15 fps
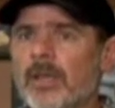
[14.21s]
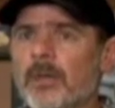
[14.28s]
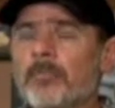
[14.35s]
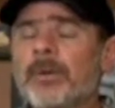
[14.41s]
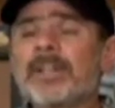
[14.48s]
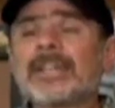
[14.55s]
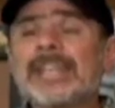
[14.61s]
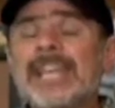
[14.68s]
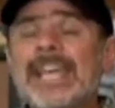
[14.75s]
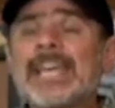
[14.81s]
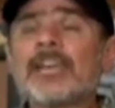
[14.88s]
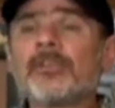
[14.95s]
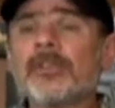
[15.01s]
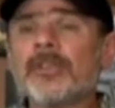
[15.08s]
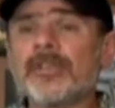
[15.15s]
But
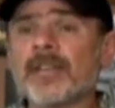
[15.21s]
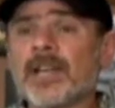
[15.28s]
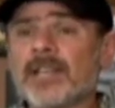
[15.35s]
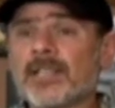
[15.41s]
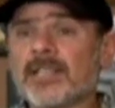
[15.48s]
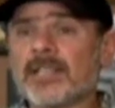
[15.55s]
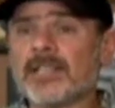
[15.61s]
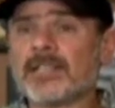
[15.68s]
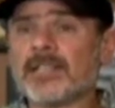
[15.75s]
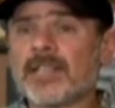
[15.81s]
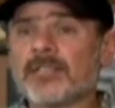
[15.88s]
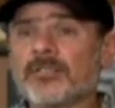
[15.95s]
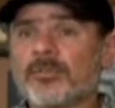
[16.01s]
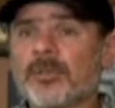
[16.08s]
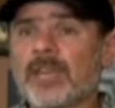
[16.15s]
later in the 19th
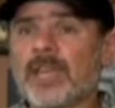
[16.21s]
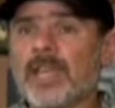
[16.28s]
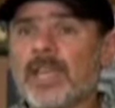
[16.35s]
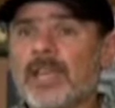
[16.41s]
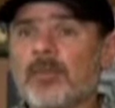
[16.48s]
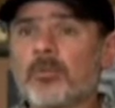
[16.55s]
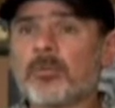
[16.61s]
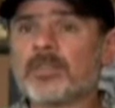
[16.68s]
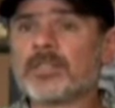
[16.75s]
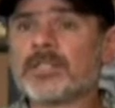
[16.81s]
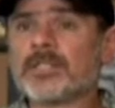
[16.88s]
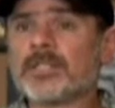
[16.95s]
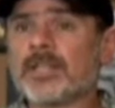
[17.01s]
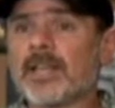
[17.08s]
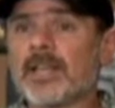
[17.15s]
century, it
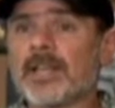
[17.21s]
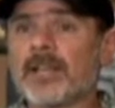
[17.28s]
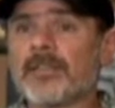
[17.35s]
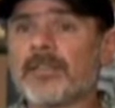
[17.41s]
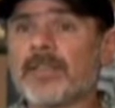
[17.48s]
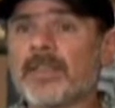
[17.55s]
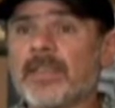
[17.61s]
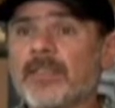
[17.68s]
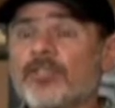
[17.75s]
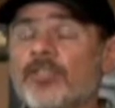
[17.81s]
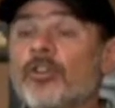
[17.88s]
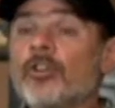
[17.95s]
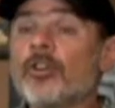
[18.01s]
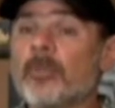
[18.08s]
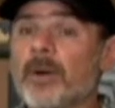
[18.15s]
was the
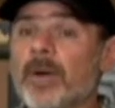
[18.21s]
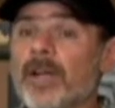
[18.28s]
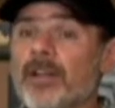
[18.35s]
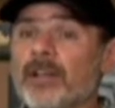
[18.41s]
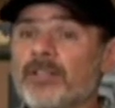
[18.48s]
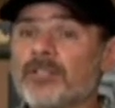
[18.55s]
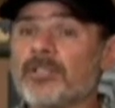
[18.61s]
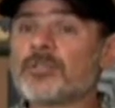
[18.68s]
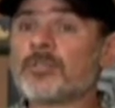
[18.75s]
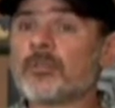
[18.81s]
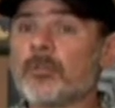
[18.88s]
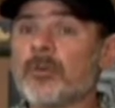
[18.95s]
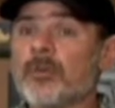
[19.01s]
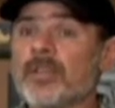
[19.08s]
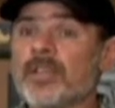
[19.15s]
neurobiologist
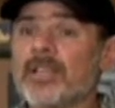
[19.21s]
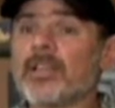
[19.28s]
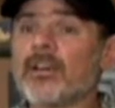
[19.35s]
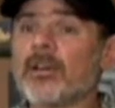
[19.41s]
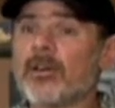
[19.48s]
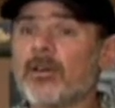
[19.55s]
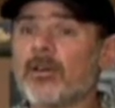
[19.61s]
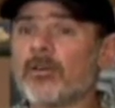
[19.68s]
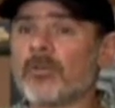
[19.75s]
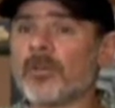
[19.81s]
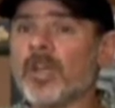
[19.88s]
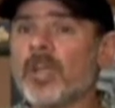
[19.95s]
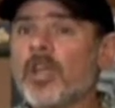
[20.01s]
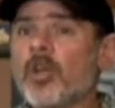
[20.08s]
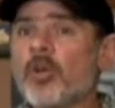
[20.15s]
Ramon Cajon
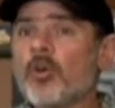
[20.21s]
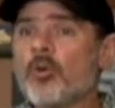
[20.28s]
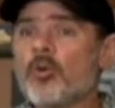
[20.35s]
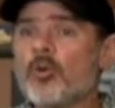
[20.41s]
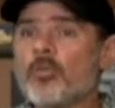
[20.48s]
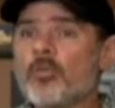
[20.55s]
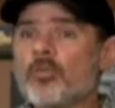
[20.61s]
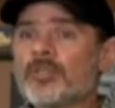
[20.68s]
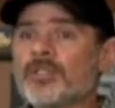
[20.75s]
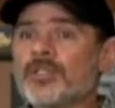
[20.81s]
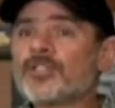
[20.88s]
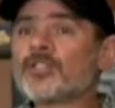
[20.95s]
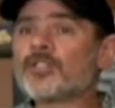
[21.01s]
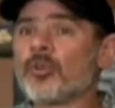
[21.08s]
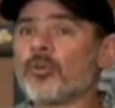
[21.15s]
who
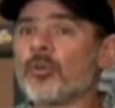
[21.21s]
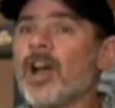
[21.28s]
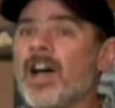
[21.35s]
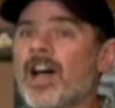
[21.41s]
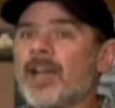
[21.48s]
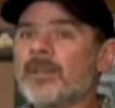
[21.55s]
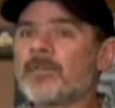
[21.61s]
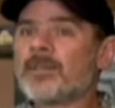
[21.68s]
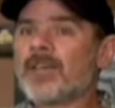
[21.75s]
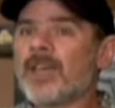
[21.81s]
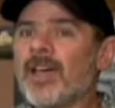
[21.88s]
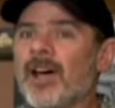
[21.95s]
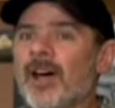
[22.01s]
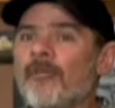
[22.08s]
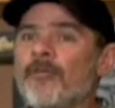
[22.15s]
described
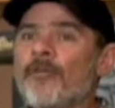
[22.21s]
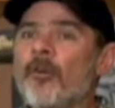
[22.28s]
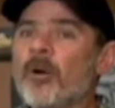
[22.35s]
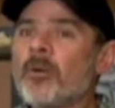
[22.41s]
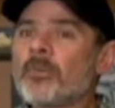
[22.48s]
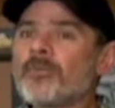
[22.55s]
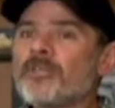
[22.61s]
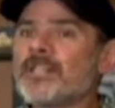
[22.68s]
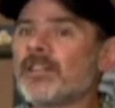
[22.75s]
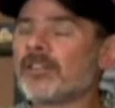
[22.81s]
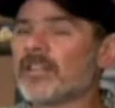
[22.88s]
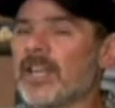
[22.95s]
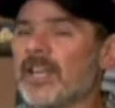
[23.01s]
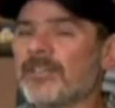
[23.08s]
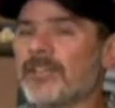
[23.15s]
a form of
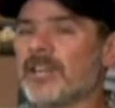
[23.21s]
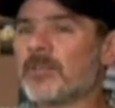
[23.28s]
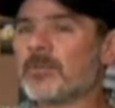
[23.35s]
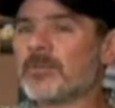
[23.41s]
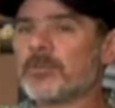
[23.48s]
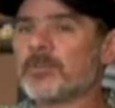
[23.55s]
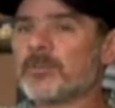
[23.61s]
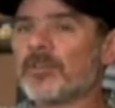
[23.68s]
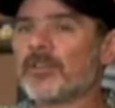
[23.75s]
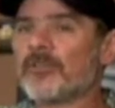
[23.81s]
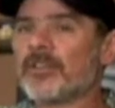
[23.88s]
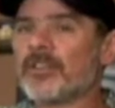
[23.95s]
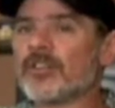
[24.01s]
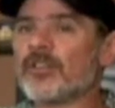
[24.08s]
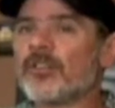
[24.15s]
cell death that he was
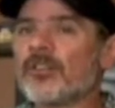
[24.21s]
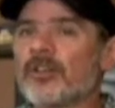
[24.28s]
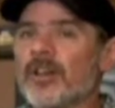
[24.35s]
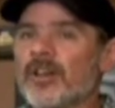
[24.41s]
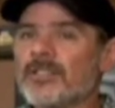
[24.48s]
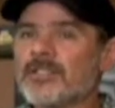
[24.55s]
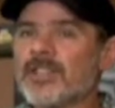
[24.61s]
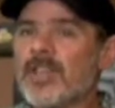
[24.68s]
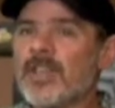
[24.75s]
observing in neurons,